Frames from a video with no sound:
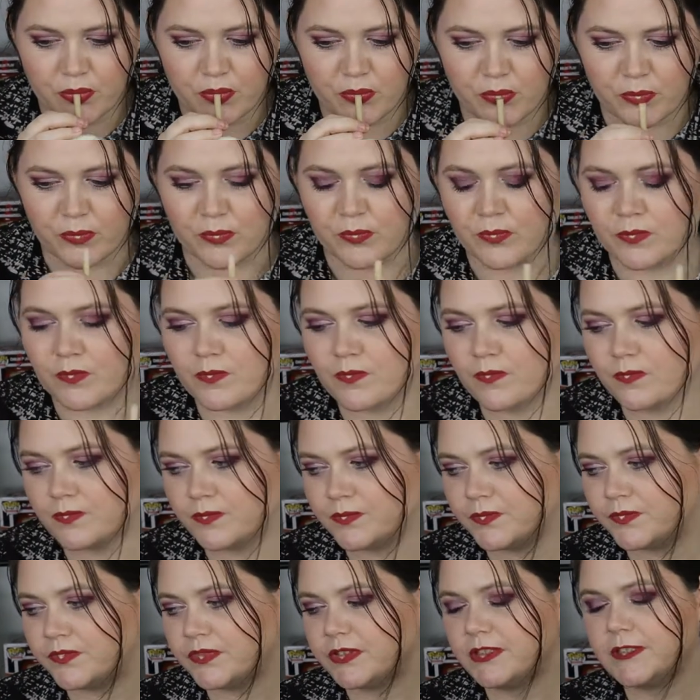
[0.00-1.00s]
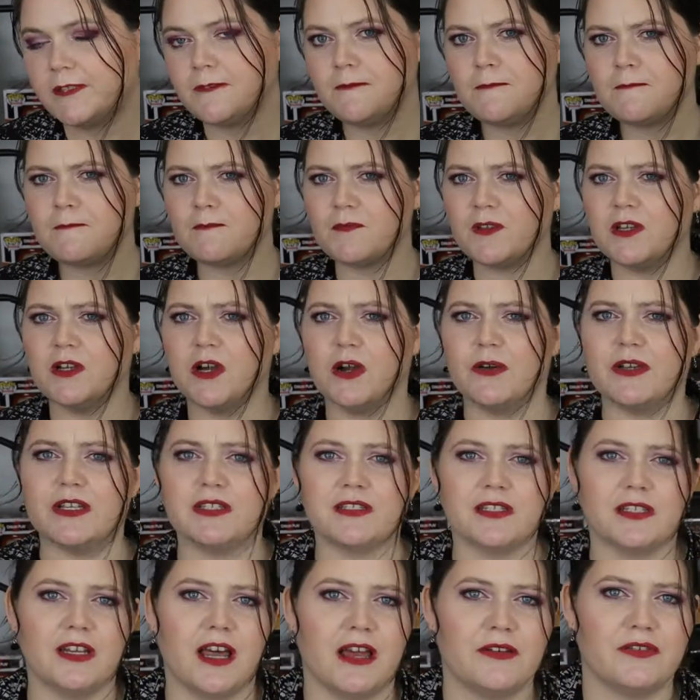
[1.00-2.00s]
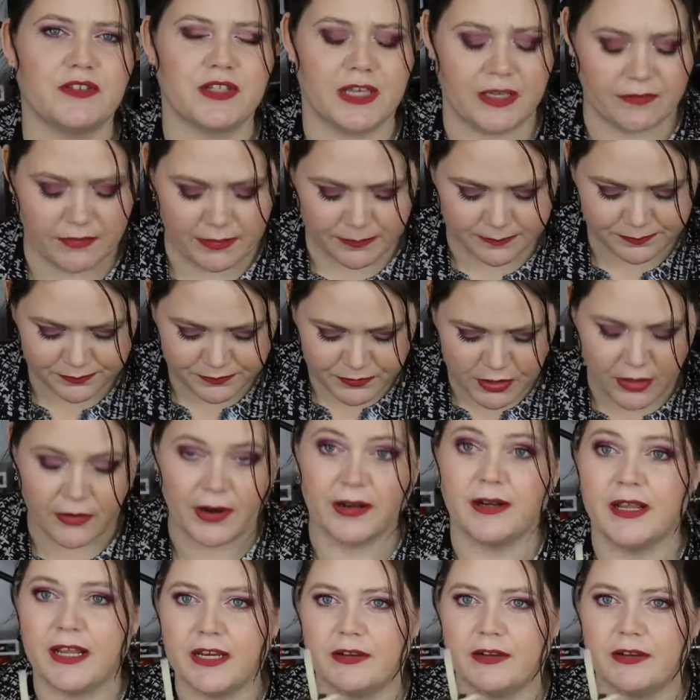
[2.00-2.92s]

on. Oh, he's a lifesaver. All right.